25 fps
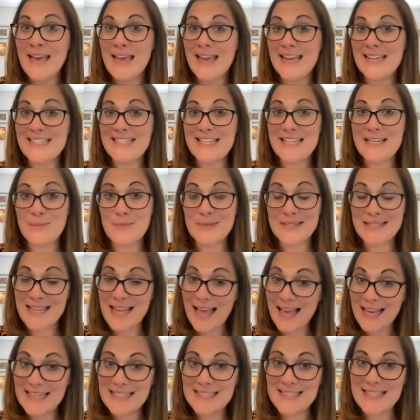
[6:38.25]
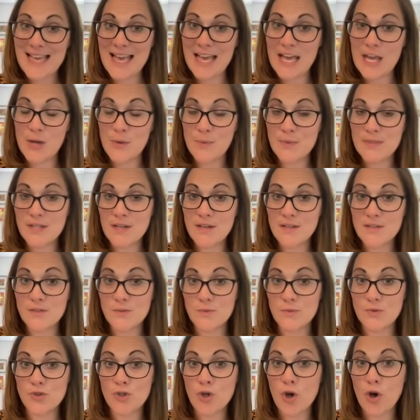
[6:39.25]
Indeed, it was Lacazette who was
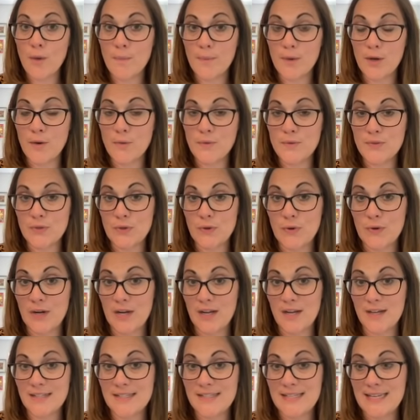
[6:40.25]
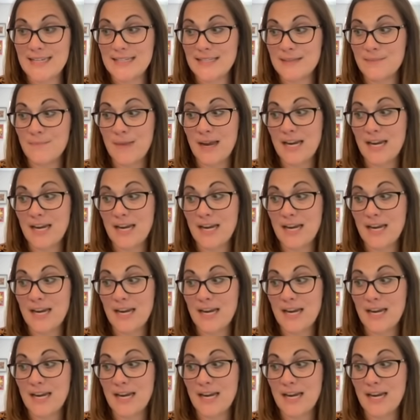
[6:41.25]
Arsenal's top goal scorer last season,